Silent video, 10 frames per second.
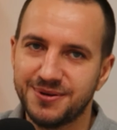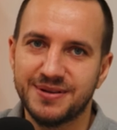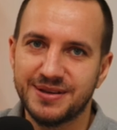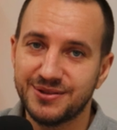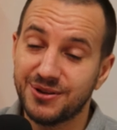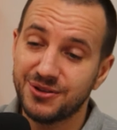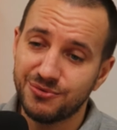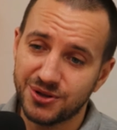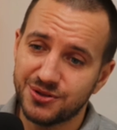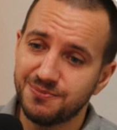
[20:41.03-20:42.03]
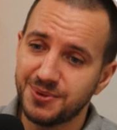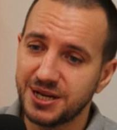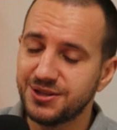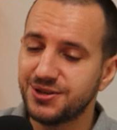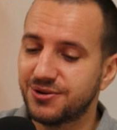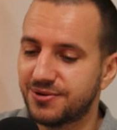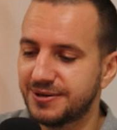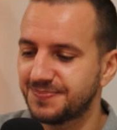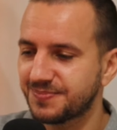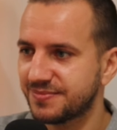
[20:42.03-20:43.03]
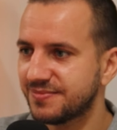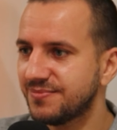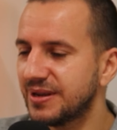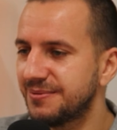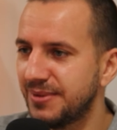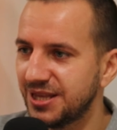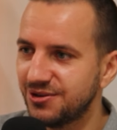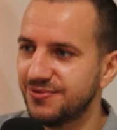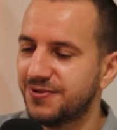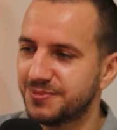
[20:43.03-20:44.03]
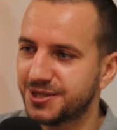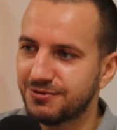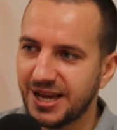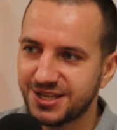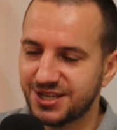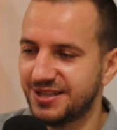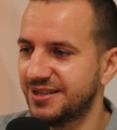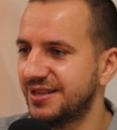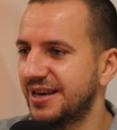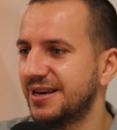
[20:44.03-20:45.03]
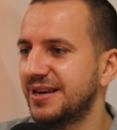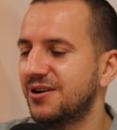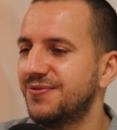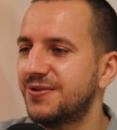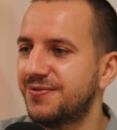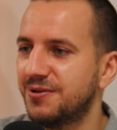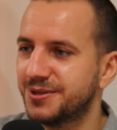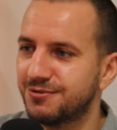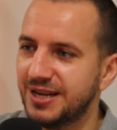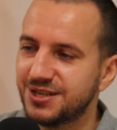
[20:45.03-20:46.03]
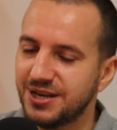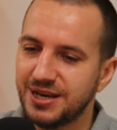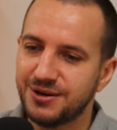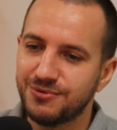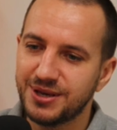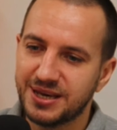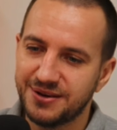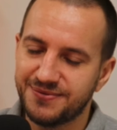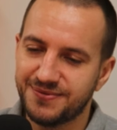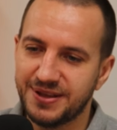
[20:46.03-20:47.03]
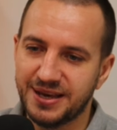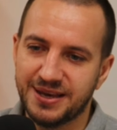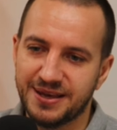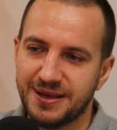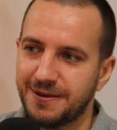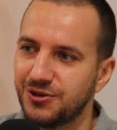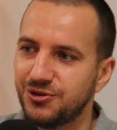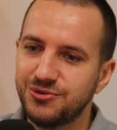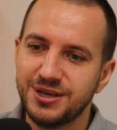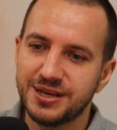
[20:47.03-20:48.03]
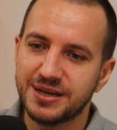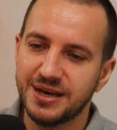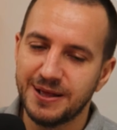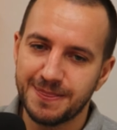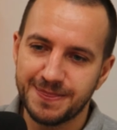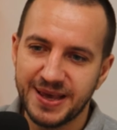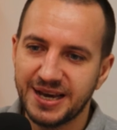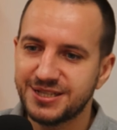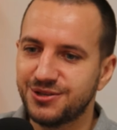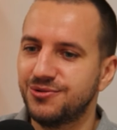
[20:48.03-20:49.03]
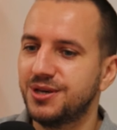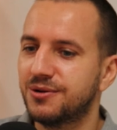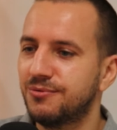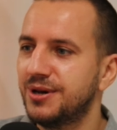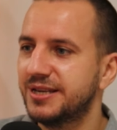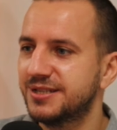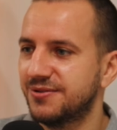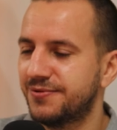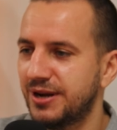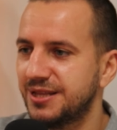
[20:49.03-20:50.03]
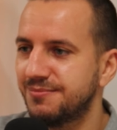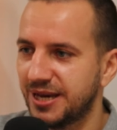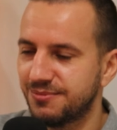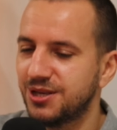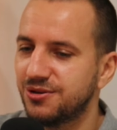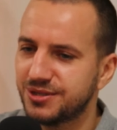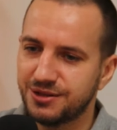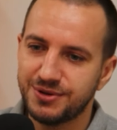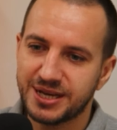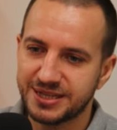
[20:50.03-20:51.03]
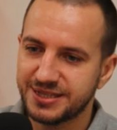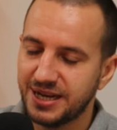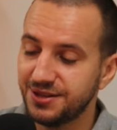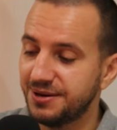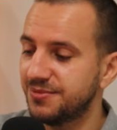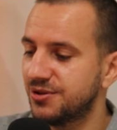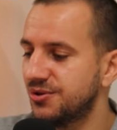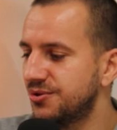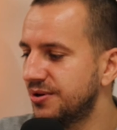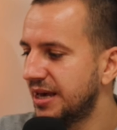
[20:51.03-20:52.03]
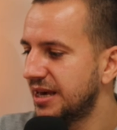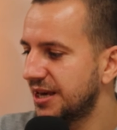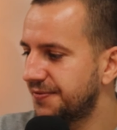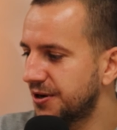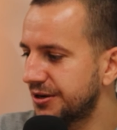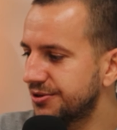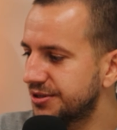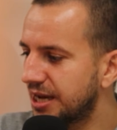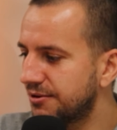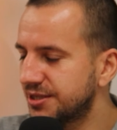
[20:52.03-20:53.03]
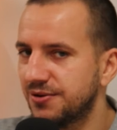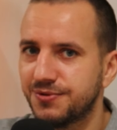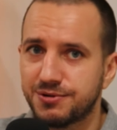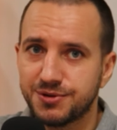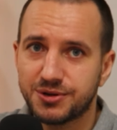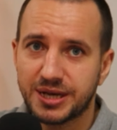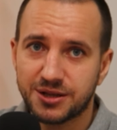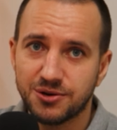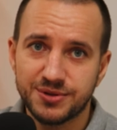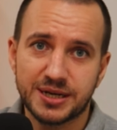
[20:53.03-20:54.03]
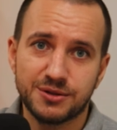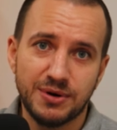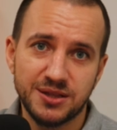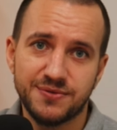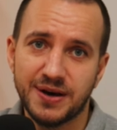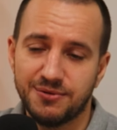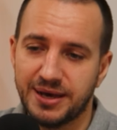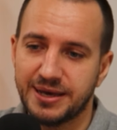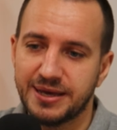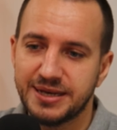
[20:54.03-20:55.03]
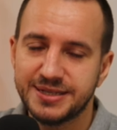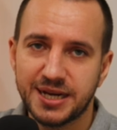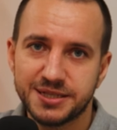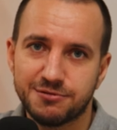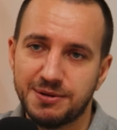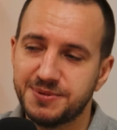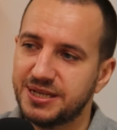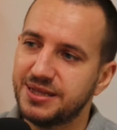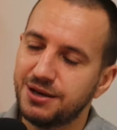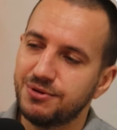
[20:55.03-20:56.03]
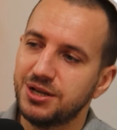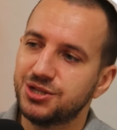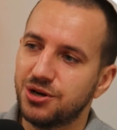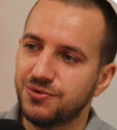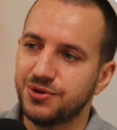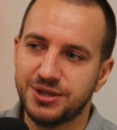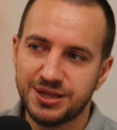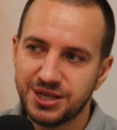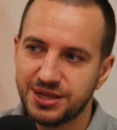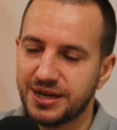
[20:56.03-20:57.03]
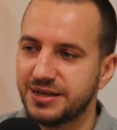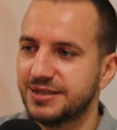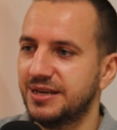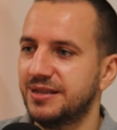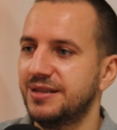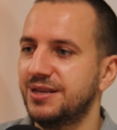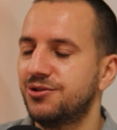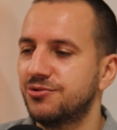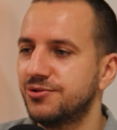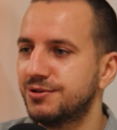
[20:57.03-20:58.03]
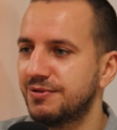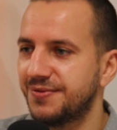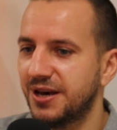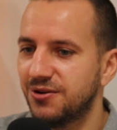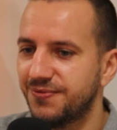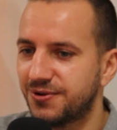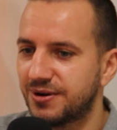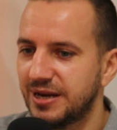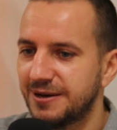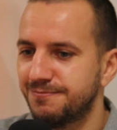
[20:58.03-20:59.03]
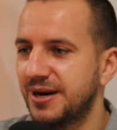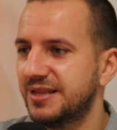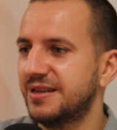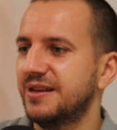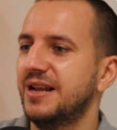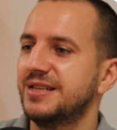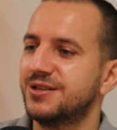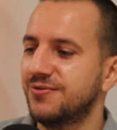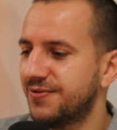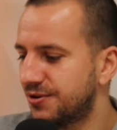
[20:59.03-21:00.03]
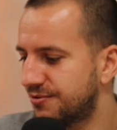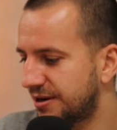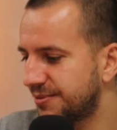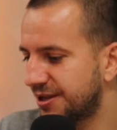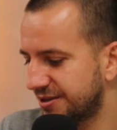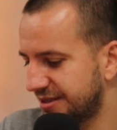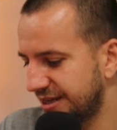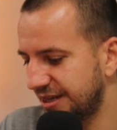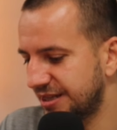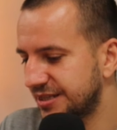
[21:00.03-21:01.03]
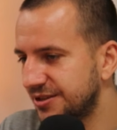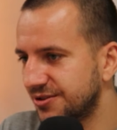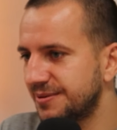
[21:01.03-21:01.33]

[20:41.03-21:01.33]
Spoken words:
don't want to build your menu from scratch and the offer from scratch, we have the unique days, unique weeks of ready-made menus, and we can sell them to you. If you are using our software, you can contact one of our sales reps and they will show you the details and introduce with the offer. But let's go forward, because it is not the